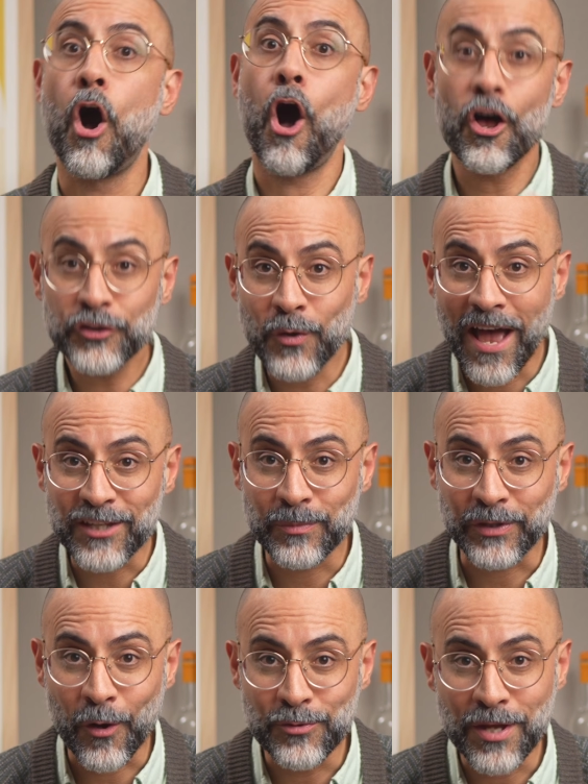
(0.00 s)
Also, as
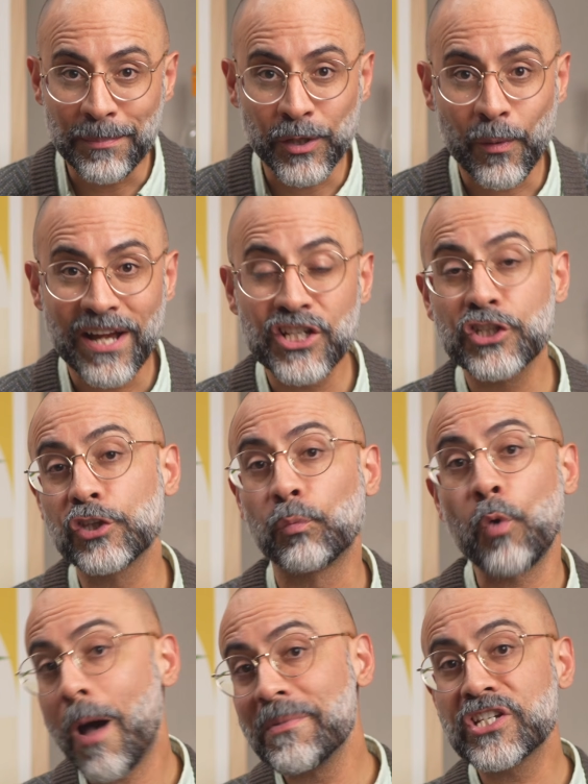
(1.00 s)
with OWH, the
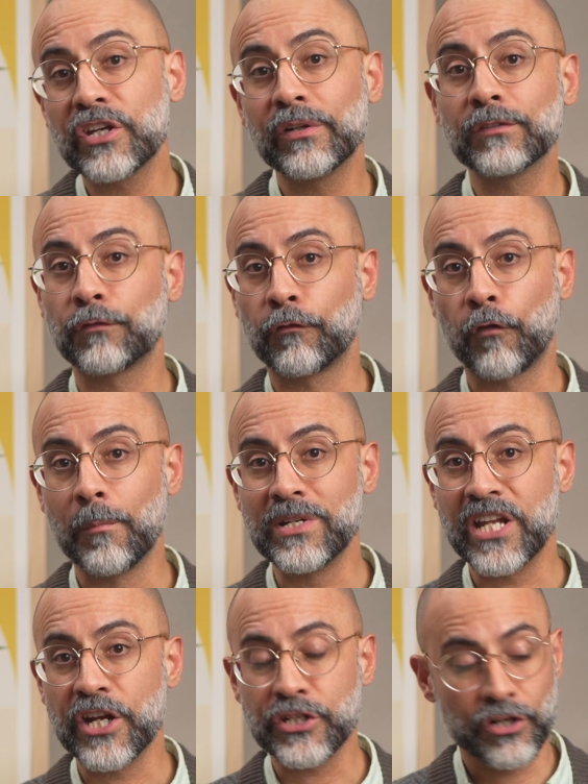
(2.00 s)
raw materials for
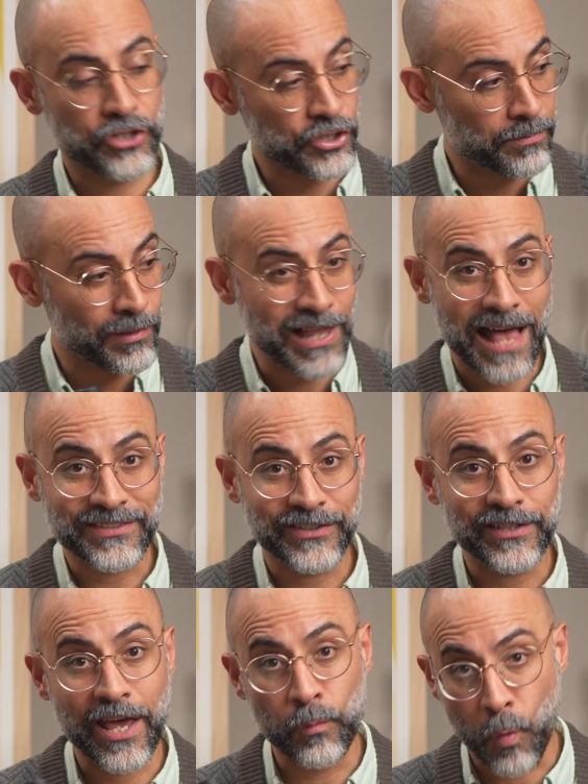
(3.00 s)
fermentation are just
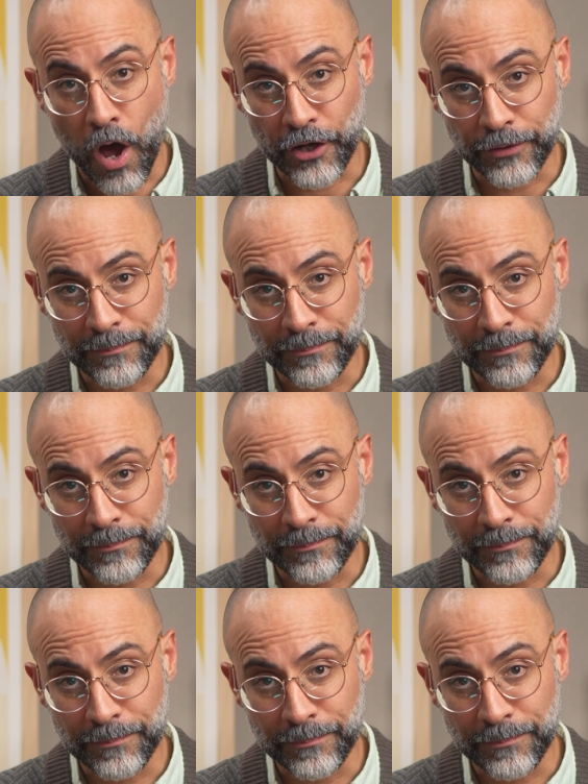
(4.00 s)
molasses and water.